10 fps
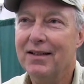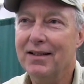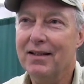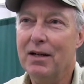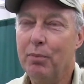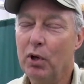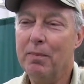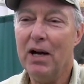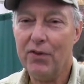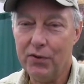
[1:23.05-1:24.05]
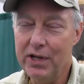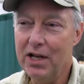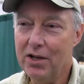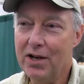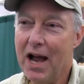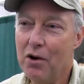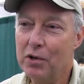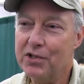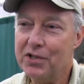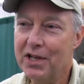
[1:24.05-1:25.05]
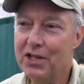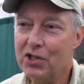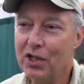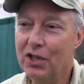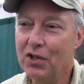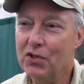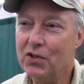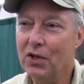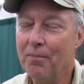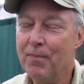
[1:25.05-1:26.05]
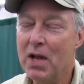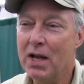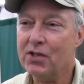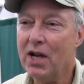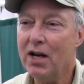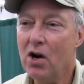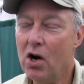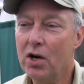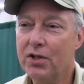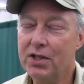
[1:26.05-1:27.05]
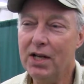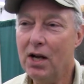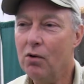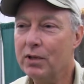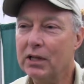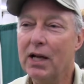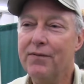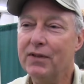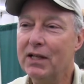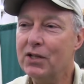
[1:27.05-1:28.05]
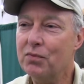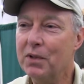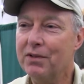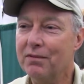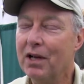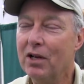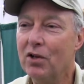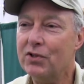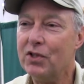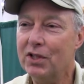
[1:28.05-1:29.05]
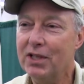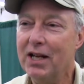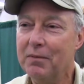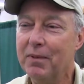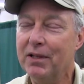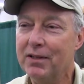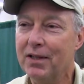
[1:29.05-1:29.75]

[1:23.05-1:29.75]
I put about 300 hours in each canoe, so it's kind of hard to tell with life things how long it's going to take, but